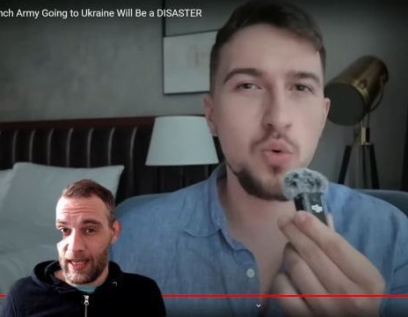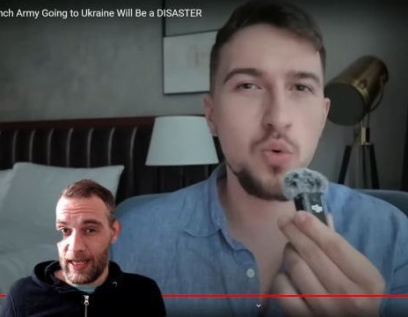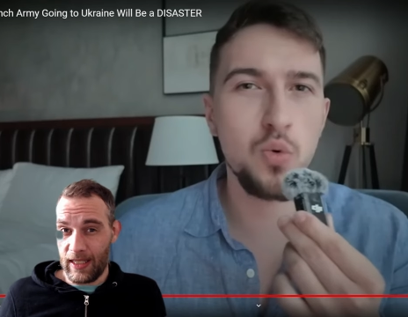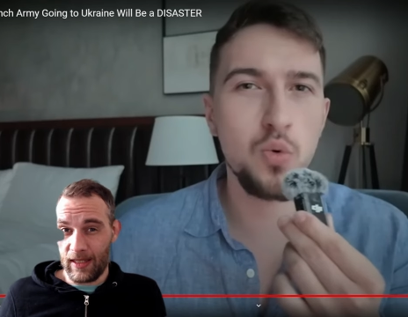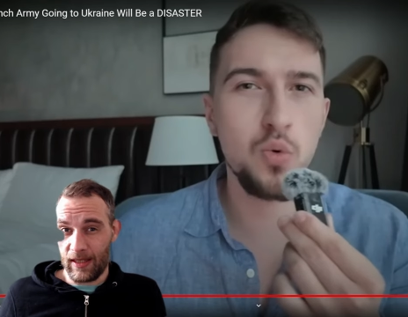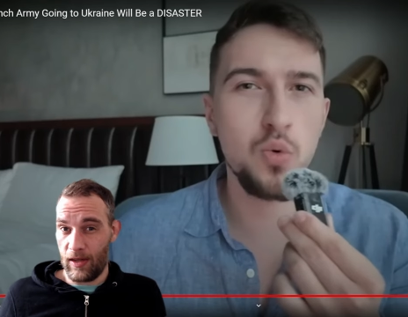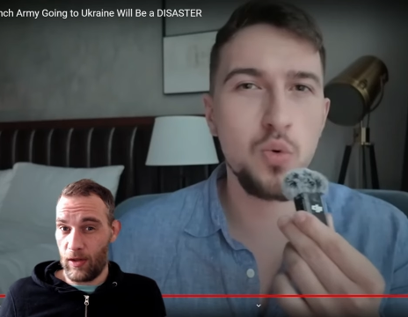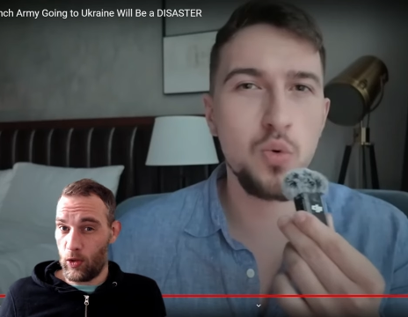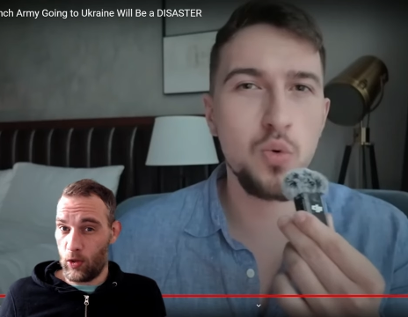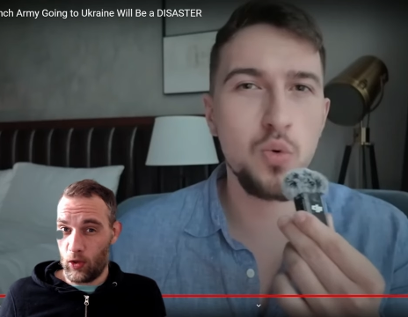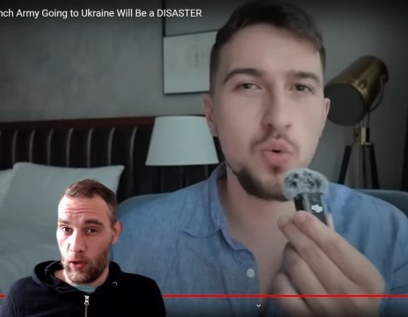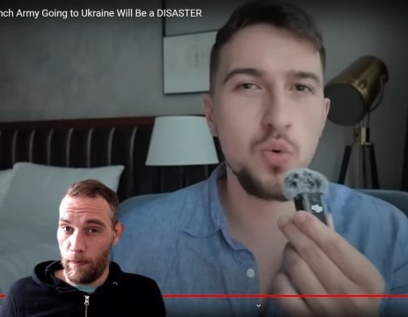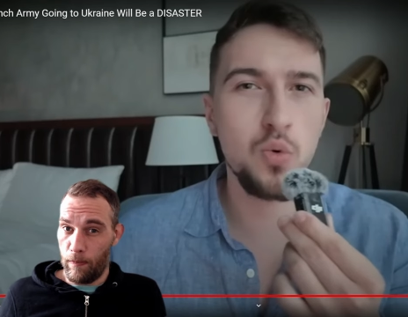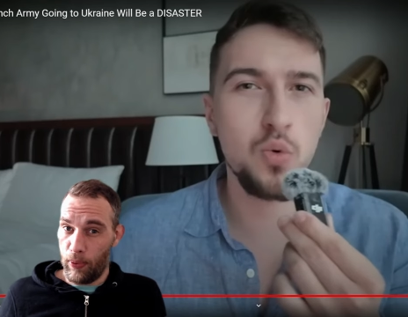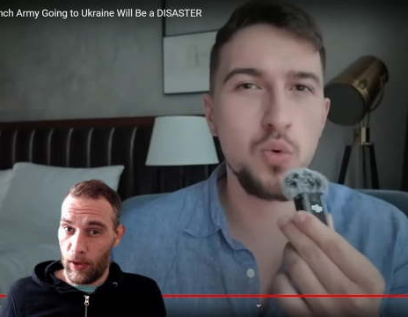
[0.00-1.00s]
Speaker 1: its
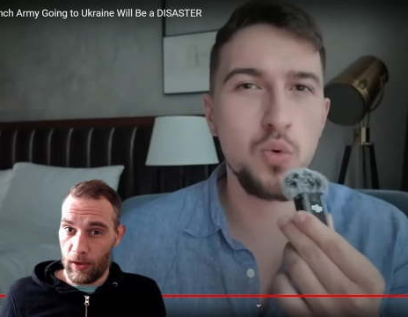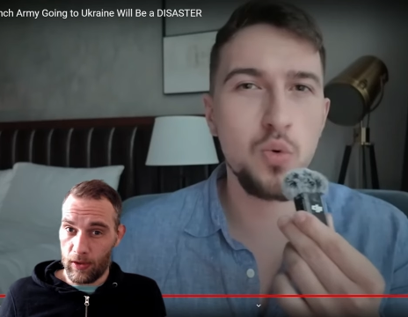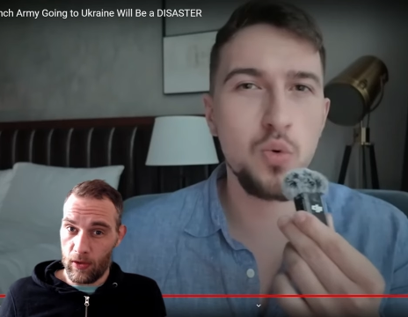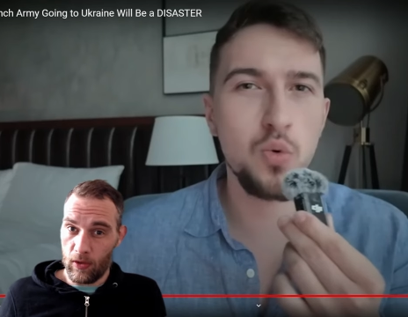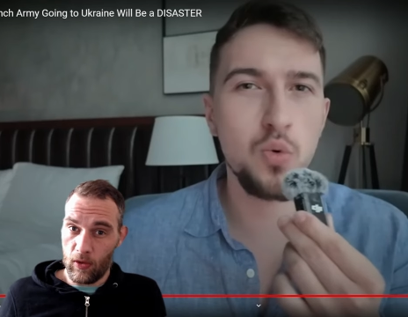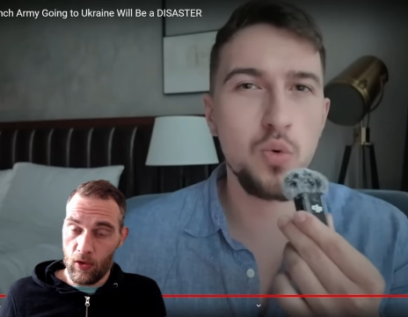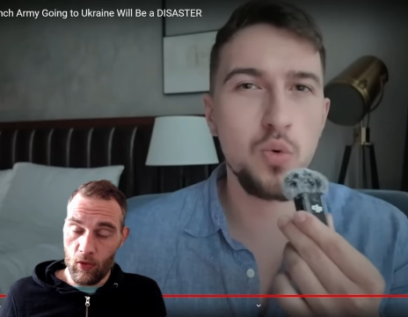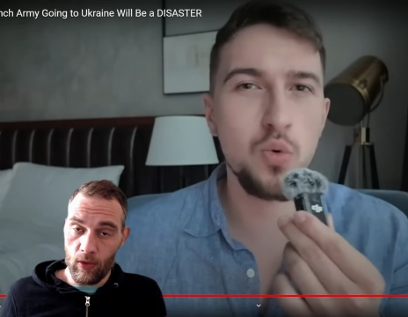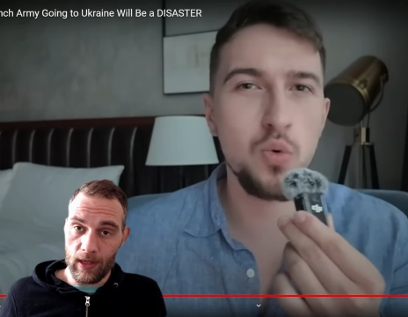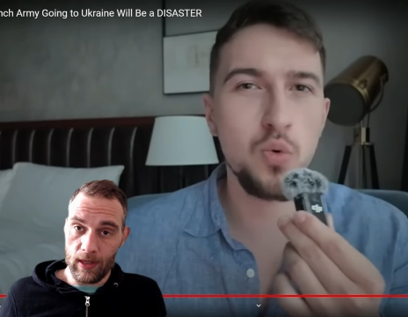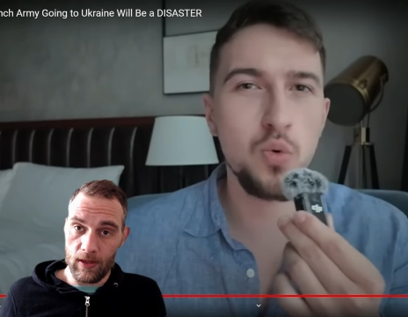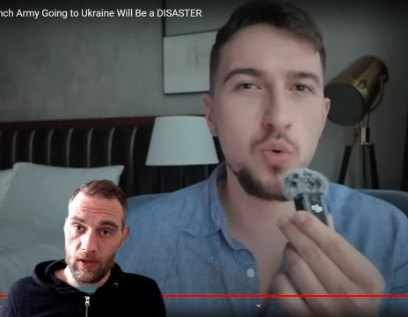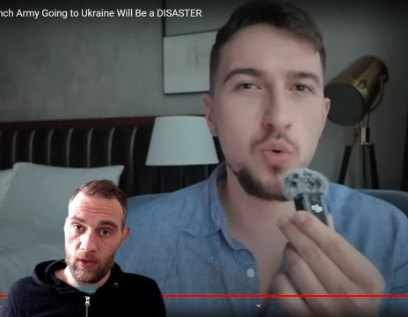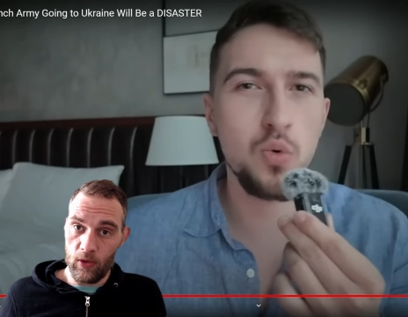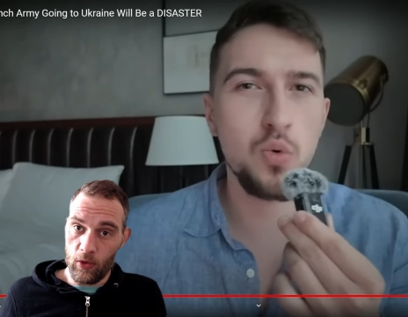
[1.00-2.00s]
support
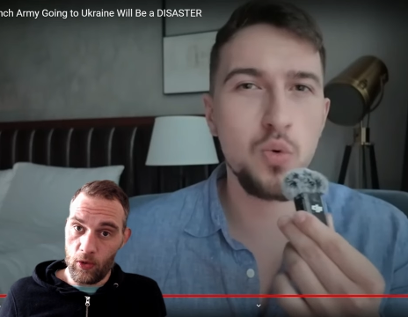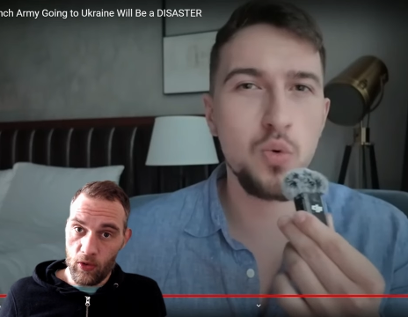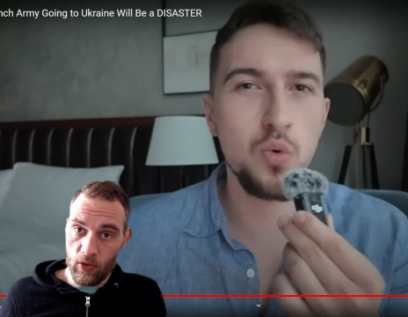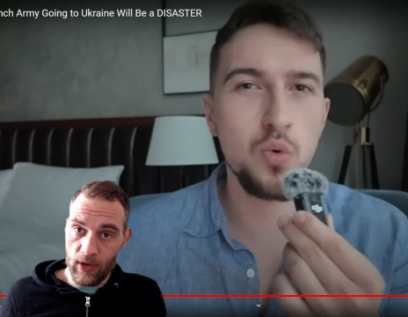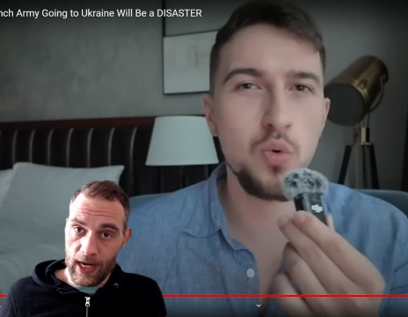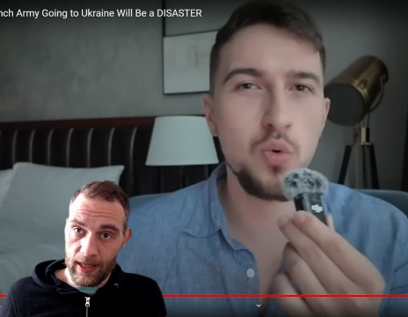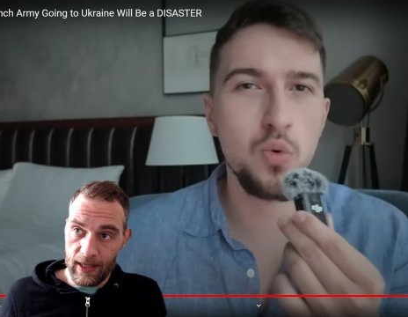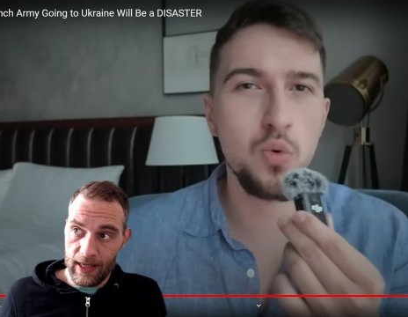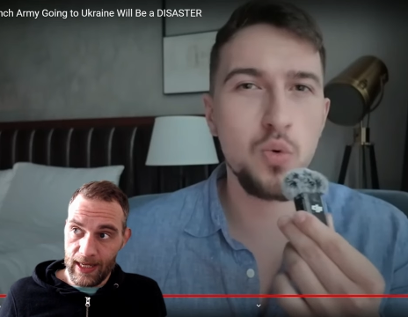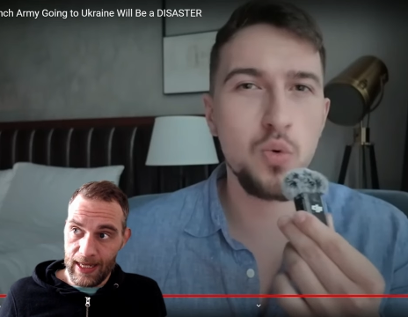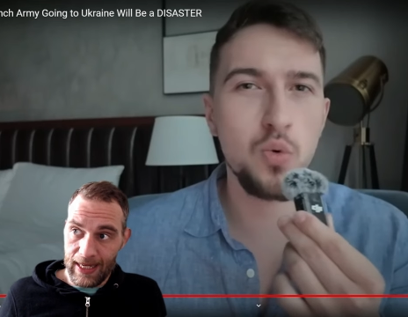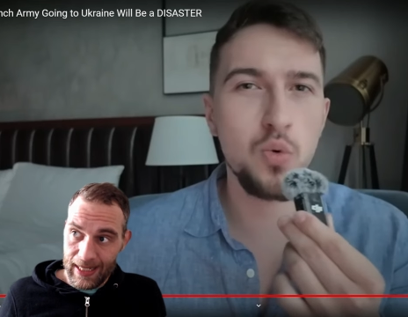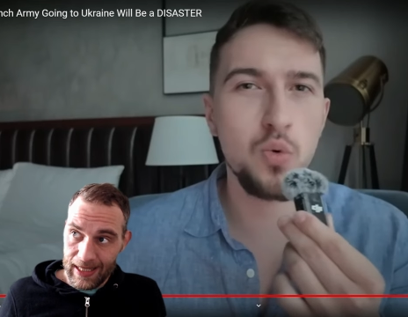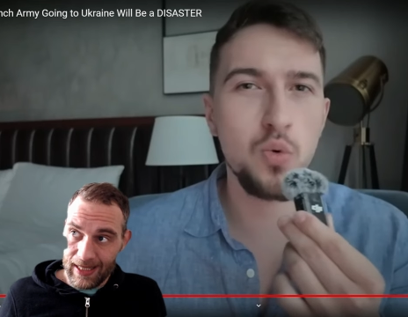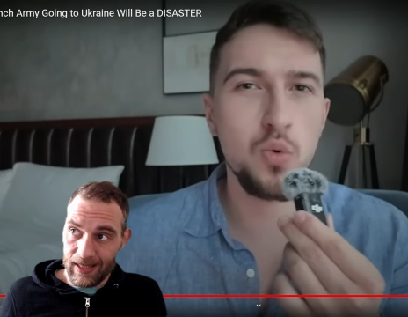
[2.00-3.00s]
towards Ukraine,
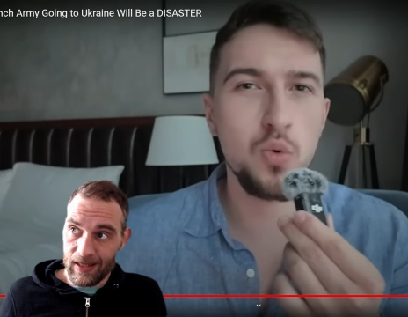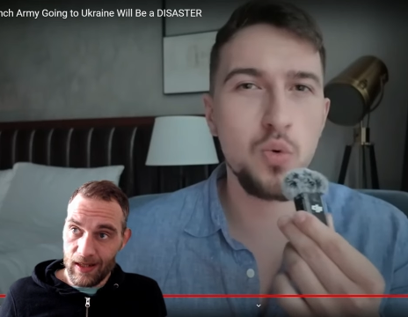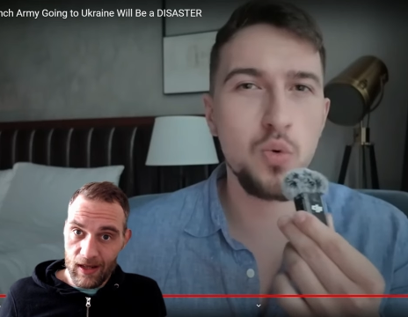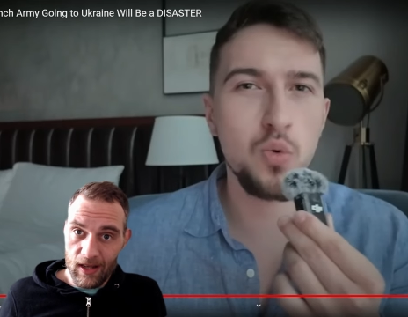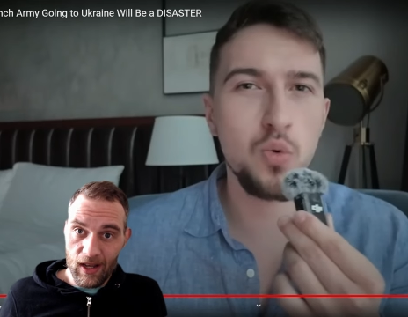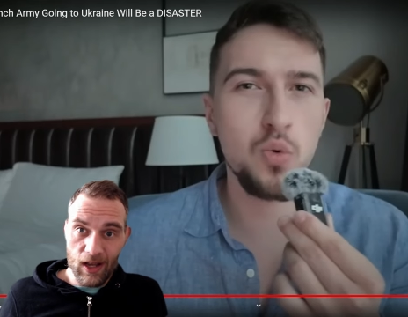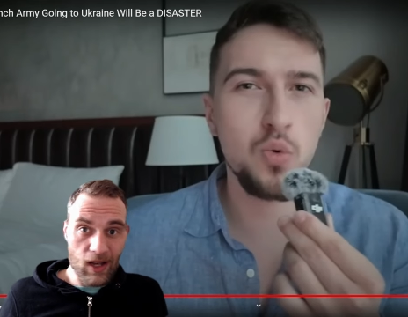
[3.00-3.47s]
it's